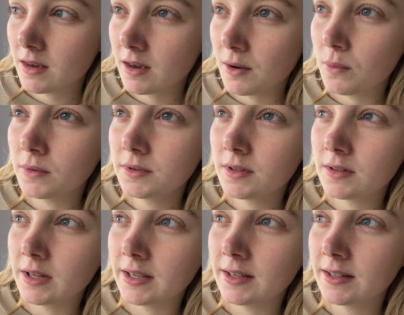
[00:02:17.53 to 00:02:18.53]
I want
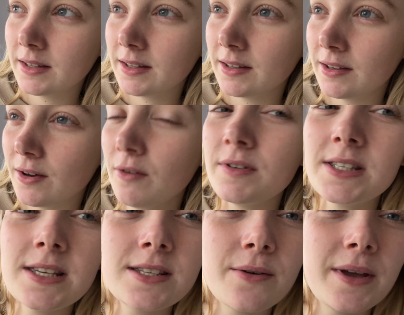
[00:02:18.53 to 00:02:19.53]
like,
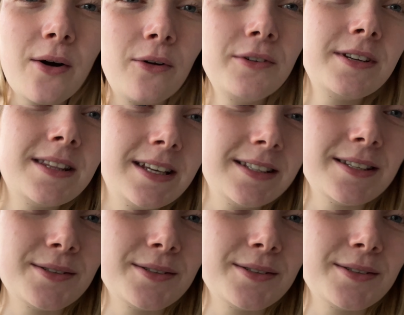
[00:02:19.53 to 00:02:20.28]
obviously sewing onto things is